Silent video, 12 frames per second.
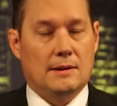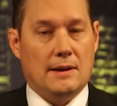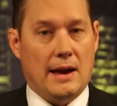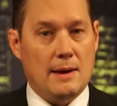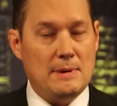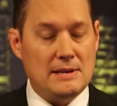
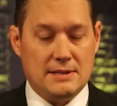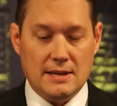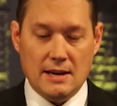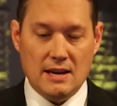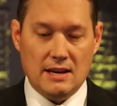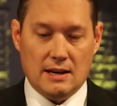
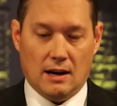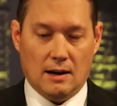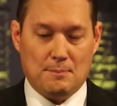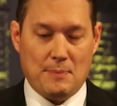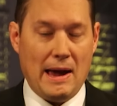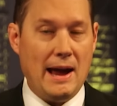ABC,
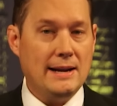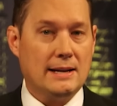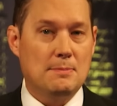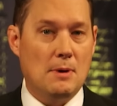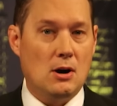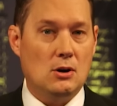
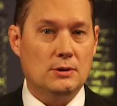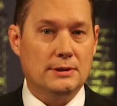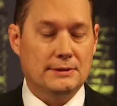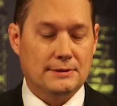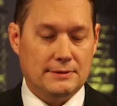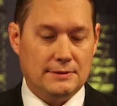panic mode.